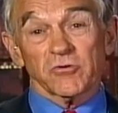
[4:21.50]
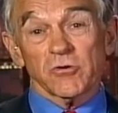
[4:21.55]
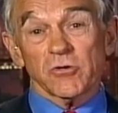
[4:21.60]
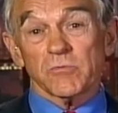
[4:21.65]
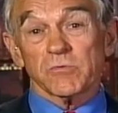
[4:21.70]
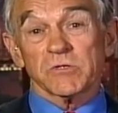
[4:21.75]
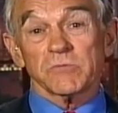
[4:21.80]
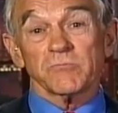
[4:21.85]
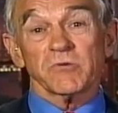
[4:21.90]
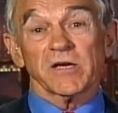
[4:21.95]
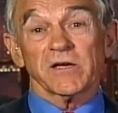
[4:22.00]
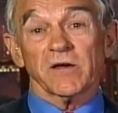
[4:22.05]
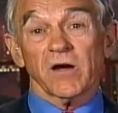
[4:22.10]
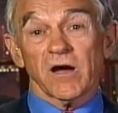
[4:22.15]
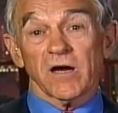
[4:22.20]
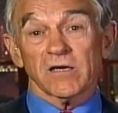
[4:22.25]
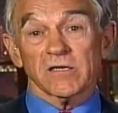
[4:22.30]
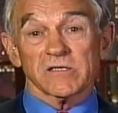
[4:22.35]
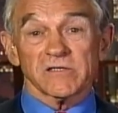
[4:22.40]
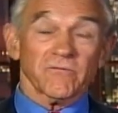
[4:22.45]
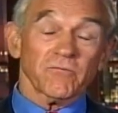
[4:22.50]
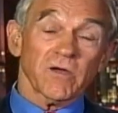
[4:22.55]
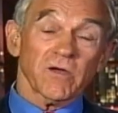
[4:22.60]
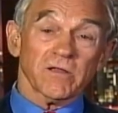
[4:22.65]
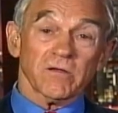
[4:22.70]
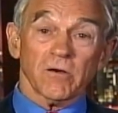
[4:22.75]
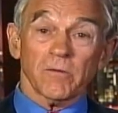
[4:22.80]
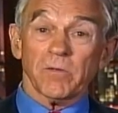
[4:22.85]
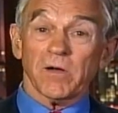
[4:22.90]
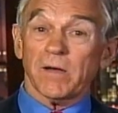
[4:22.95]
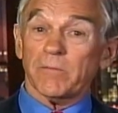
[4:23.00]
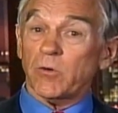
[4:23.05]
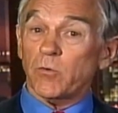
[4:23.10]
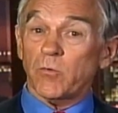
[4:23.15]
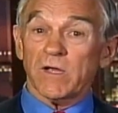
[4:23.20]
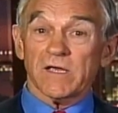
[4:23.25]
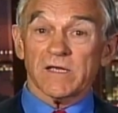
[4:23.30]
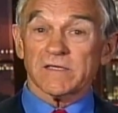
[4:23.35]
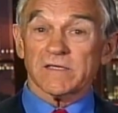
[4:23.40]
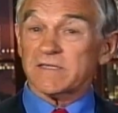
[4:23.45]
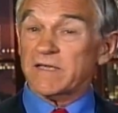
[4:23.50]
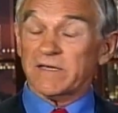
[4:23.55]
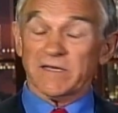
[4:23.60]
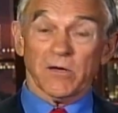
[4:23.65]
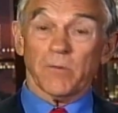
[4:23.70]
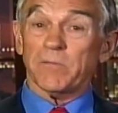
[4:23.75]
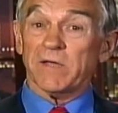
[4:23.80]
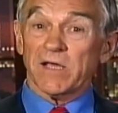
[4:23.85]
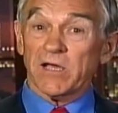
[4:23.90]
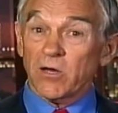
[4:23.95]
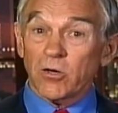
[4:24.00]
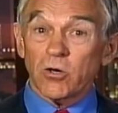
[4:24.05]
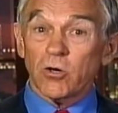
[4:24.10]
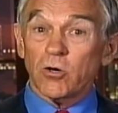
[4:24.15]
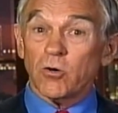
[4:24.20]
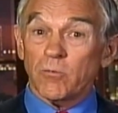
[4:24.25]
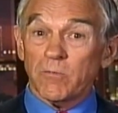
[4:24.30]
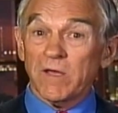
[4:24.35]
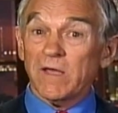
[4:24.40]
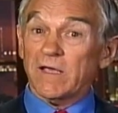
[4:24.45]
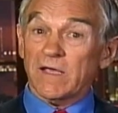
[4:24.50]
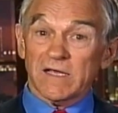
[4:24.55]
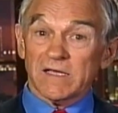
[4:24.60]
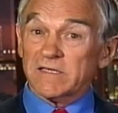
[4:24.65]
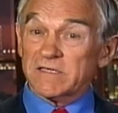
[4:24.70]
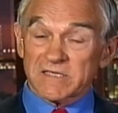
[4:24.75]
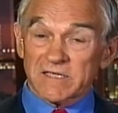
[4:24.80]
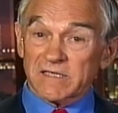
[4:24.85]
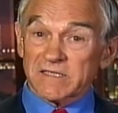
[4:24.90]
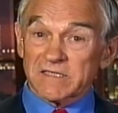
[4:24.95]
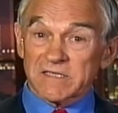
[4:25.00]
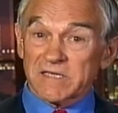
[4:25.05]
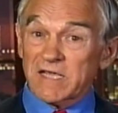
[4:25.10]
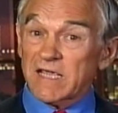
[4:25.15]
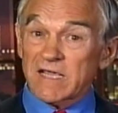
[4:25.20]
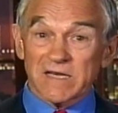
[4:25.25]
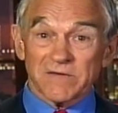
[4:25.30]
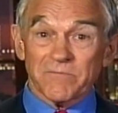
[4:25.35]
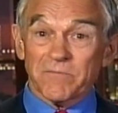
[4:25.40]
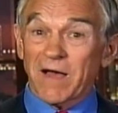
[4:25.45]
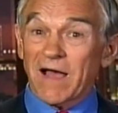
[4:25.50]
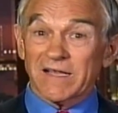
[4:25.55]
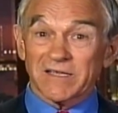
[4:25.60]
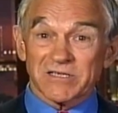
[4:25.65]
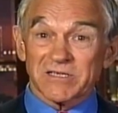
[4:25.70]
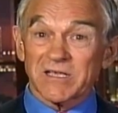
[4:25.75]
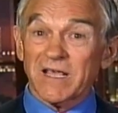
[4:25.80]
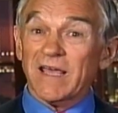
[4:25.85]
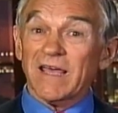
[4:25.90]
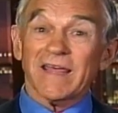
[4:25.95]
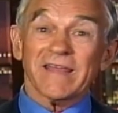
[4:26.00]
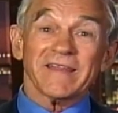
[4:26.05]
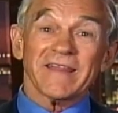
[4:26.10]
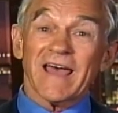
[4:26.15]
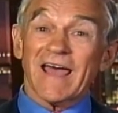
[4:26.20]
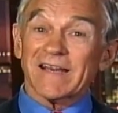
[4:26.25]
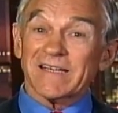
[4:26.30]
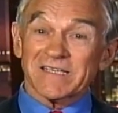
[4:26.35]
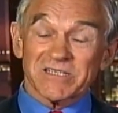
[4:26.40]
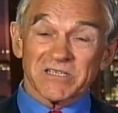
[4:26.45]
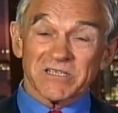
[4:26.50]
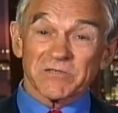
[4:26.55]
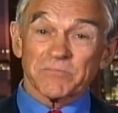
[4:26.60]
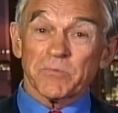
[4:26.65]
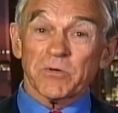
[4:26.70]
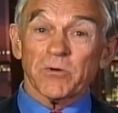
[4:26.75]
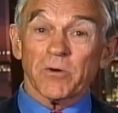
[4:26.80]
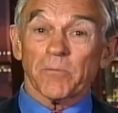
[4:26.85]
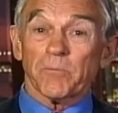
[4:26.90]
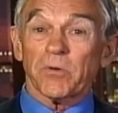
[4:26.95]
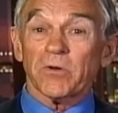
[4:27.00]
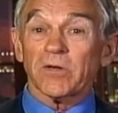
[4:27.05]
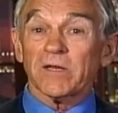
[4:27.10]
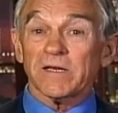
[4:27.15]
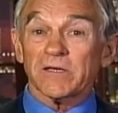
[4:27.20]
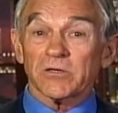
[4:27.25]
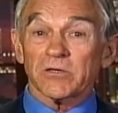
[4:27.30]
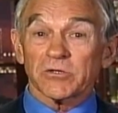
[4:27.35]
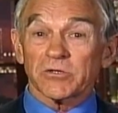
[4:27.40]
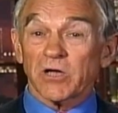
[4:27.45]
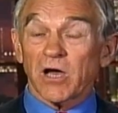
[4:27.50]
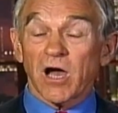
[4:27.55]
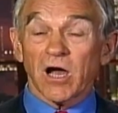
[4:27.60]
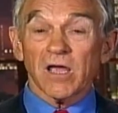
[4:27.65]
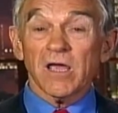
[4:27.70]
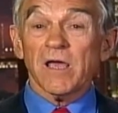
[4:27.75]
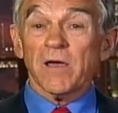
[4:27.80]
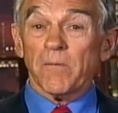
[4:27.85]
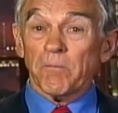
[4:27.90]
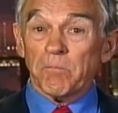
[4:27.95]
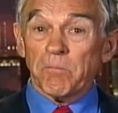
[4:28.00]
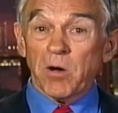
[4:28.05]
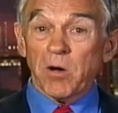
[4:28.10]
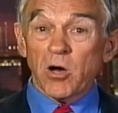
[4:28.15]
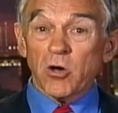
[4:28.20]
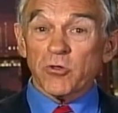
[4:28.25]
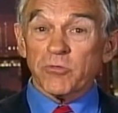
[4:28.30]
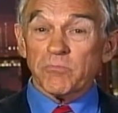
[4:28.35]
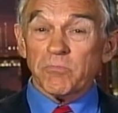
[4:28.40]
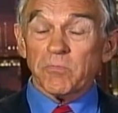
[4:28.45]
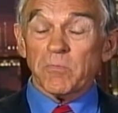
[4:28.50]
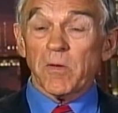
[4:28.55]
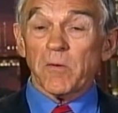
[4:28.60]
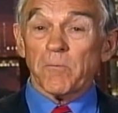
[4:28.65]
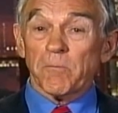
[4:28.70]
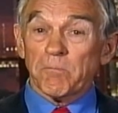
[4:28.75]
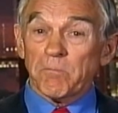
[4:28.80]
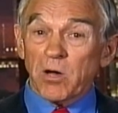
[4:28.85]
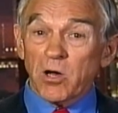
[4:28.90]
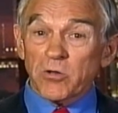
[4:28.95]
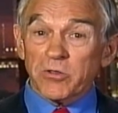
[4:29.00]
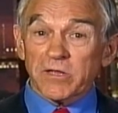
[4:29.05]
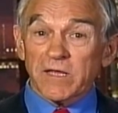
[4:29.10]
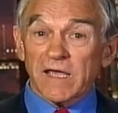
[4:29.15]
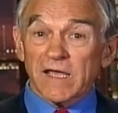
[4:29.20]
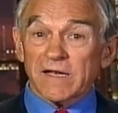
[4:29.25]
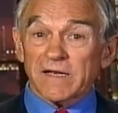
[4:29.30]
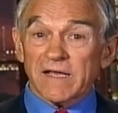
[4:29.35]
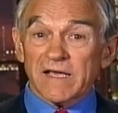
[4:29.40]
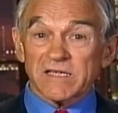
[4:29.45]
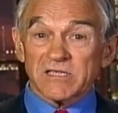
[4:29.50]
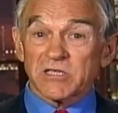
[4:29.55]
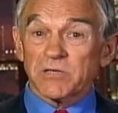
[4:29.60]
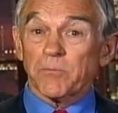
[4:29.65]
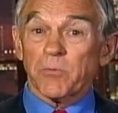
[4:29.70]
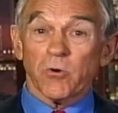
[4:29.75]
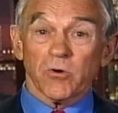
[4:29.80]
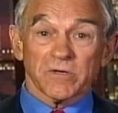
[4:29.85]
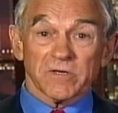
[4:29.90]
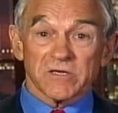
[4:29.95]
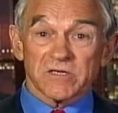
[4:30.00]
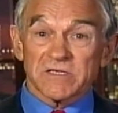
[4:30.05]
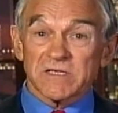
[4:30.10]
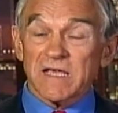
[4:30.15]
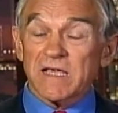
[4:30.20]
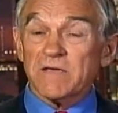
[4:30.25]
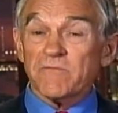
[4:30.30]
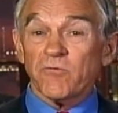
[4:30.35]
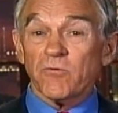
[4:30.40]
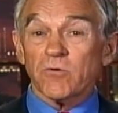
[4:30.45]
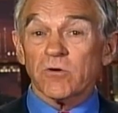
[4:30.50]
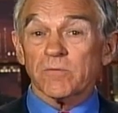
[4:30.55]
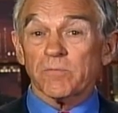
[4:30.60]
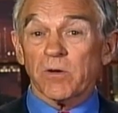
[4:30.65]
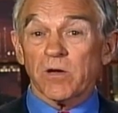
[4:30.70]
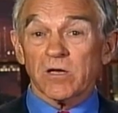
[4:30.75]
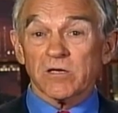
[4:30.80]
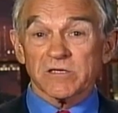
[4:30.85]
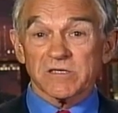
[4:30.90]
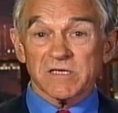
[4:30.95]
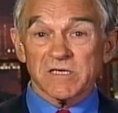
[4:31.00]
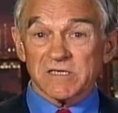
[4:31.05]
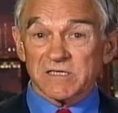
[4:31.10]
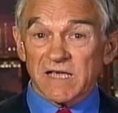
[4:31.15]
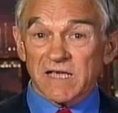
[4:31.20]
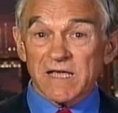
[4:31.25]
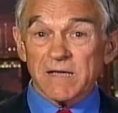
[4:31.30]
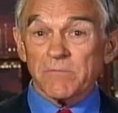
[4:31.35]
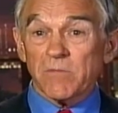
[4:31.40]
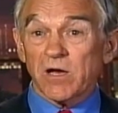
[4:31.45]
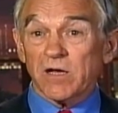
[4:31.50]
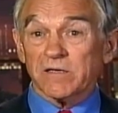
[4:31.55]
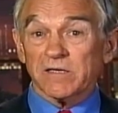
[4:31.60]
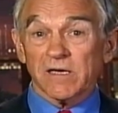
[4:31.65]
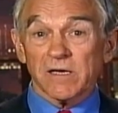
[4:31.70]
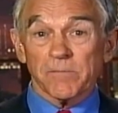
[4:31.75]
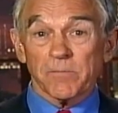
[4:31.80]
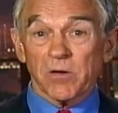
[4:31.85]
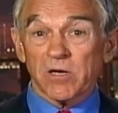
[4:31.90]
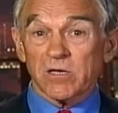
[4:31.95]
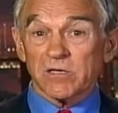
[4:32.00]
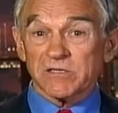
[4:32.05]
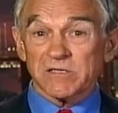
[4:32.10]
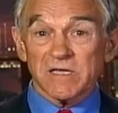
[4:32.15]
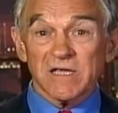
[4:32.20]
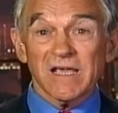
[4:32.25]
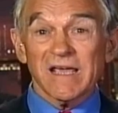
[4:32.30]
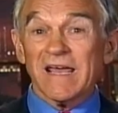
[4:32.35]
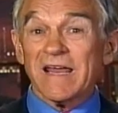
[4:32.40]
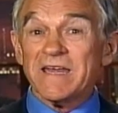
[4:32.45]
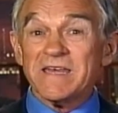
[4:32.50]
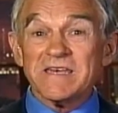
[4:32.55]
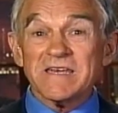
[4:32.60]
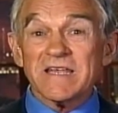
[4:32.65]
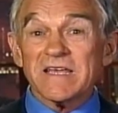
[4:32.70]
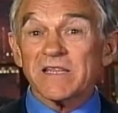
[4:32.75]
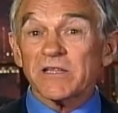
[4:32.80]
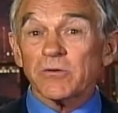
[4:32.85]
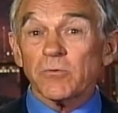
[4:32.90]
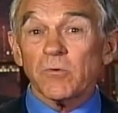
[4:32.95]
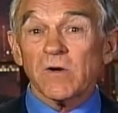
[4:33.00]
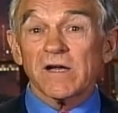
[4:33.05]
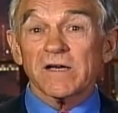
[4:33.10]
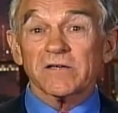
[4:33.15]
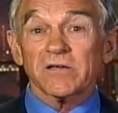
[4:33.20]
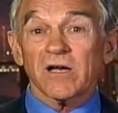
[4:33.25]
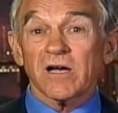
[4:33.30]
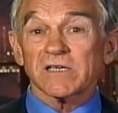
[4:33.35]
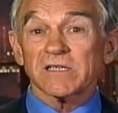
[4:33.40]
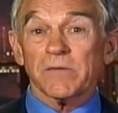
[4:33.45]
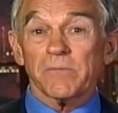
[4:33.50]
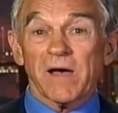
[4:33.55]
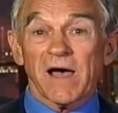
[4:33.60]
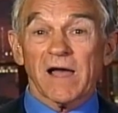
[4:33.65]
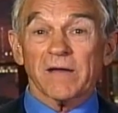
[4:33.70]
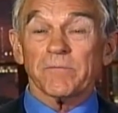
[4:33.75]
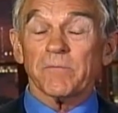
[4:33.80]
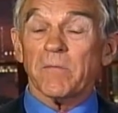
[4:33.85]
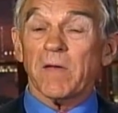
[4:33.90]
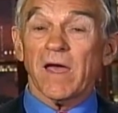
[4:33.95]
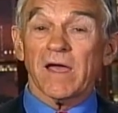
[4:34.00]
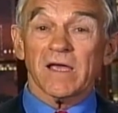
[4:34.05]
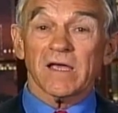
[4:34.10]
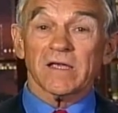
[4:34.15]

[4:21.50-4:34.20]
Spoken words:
the troops, regardless of whether Obama wins, that they'll be home in 16 months. And that is just pure political talk. Both candidates support the same foreign policy, same monetary policy. Neither one talks about